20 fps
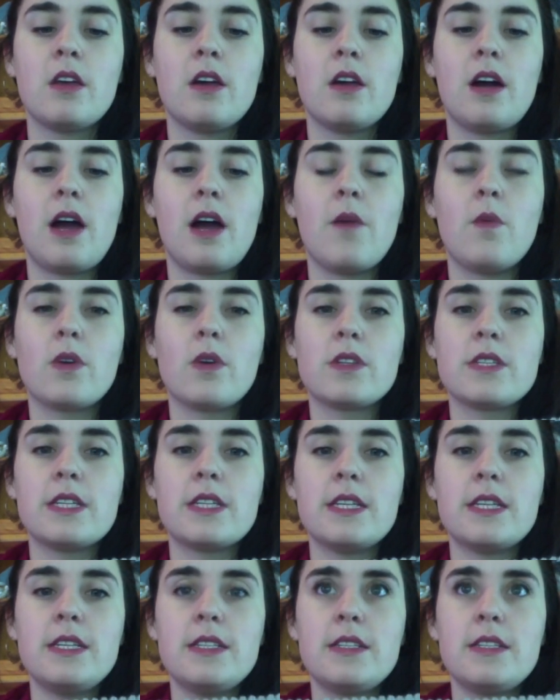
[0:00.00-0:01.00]
I
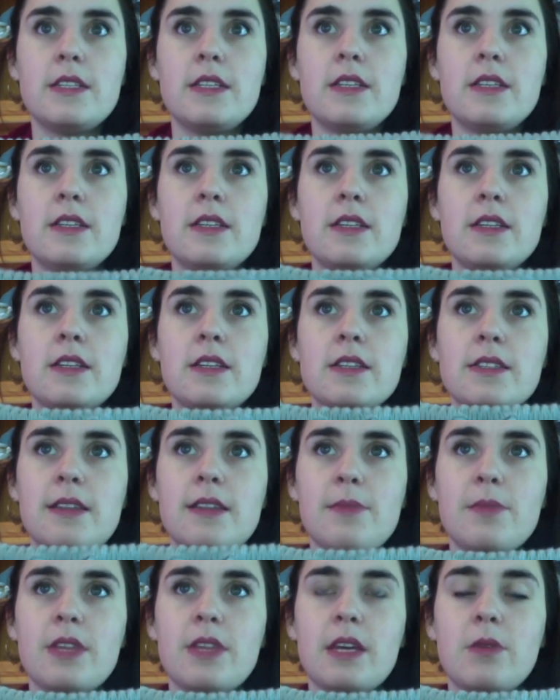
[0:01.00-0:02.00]
wanted
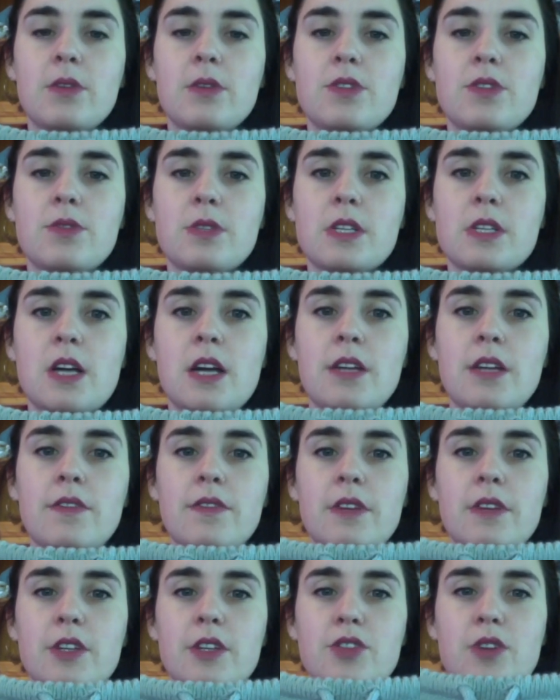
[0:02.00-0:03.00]
something which was kind of
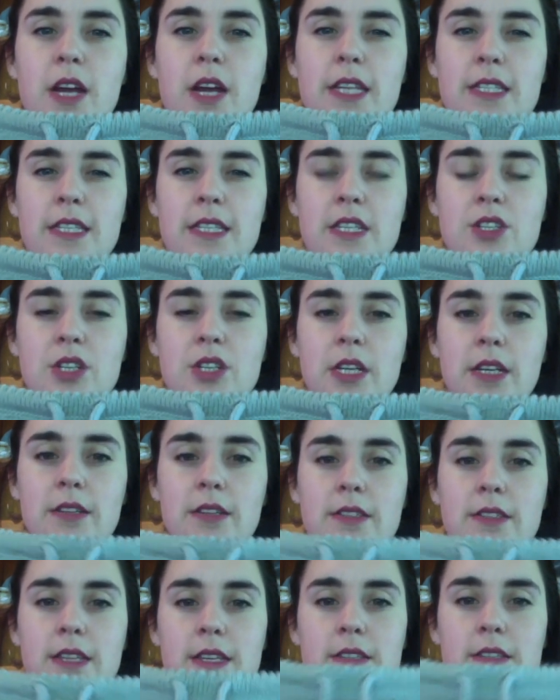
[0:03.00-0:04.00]
a transitioning
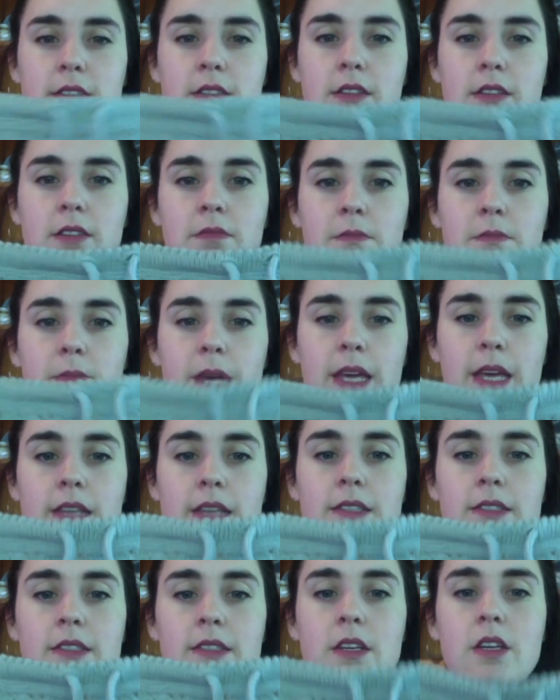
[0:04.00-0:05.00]
season
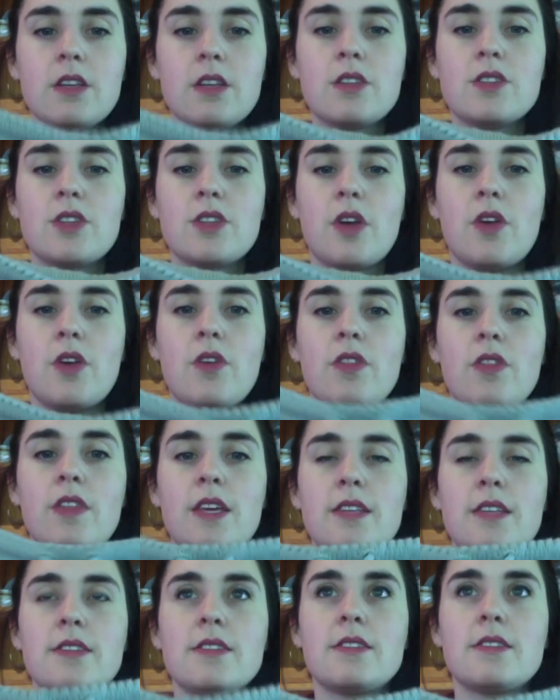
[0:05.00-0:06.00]
piece. So
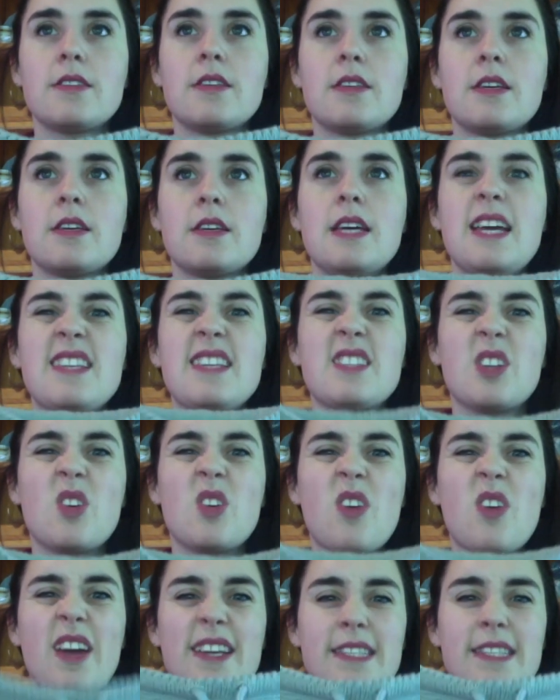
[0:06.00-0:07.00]
this isn't
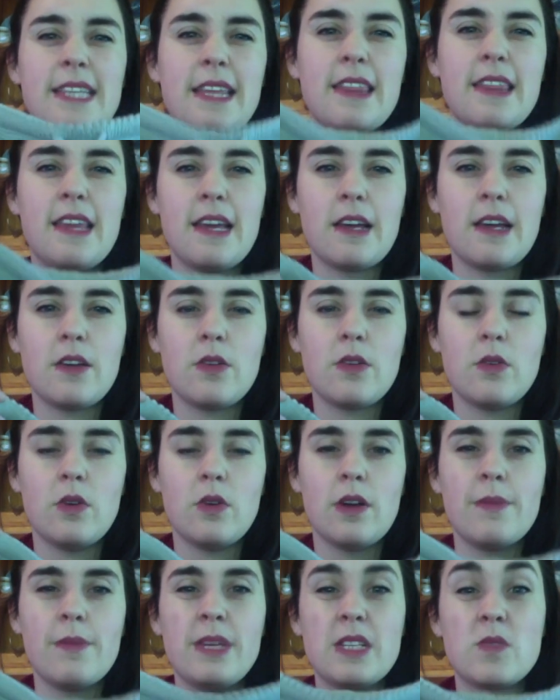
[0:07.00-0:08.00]
crazy thick,
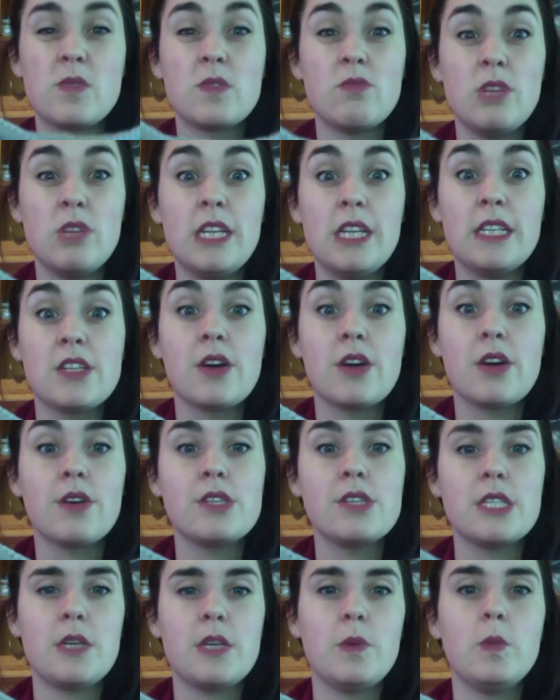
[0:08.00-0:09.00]
or I mean it's really
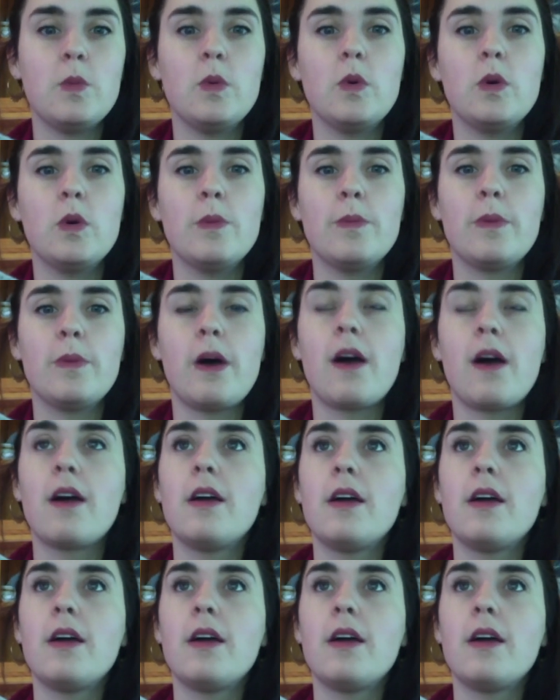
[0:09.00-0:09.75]
toasty warm, but